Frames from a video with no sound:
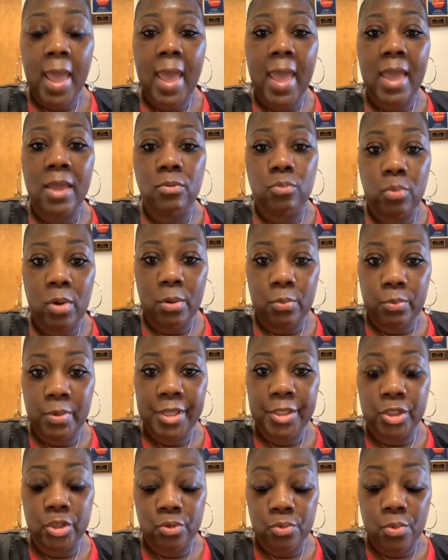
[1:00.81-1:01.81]
and what we
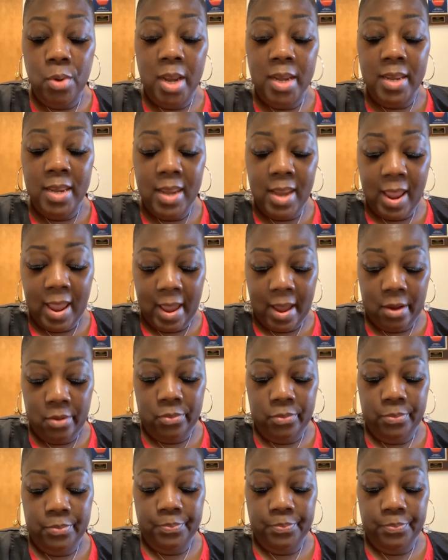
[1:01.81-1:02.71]
do now.